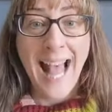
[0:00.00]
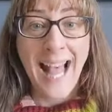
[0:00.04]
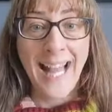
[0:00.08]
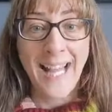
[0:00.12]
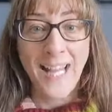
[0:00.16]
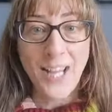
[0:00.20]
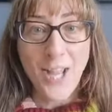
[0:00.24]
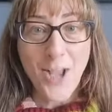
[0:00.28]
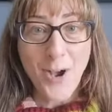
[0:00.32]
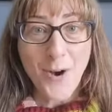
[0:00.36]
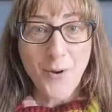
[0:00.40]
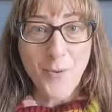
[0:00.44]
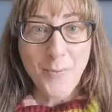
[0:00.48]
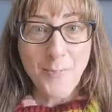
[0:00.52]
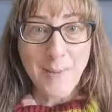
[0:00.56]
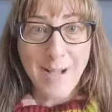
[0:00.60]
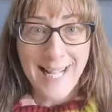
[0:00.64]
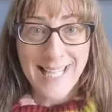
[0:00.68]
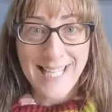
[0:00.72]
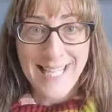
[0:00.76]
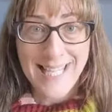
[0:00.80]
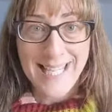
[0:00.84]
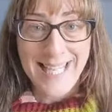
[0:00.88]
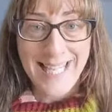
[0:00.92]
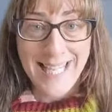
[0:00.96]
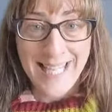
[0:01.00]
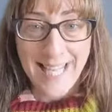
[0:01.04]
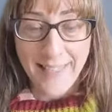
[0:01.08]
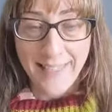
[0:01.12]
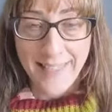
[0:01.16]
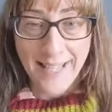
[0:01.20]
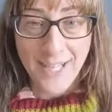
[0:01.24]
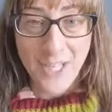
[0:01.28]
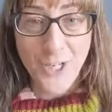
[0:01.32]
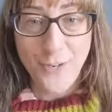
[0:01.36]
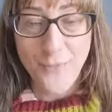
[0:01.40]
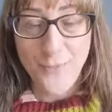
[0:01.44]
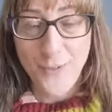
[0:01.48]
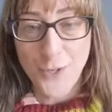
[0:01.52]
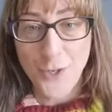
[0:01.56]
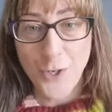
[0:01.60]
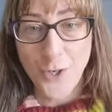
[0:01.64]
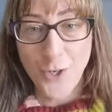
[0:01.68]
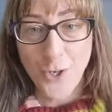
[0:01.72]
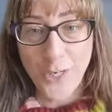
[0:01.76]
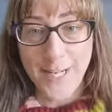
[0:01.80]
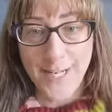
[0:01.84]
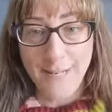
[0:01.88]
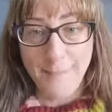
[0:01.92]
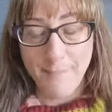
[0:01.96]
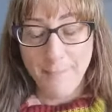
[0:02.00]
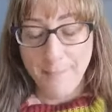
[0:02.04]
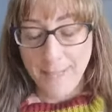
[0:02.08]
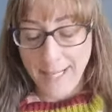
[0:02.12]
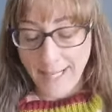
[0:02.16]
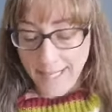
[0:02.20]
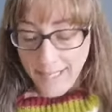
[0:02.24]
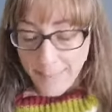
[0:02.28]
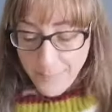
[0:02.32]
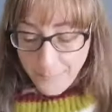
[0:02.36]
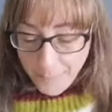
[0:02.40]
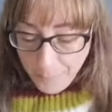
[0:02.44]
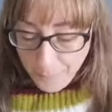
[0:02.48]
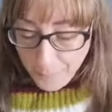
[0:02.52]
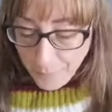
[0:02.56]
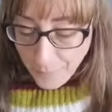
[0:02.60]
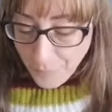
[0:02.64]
Hello, Martina. Thank you for joining me.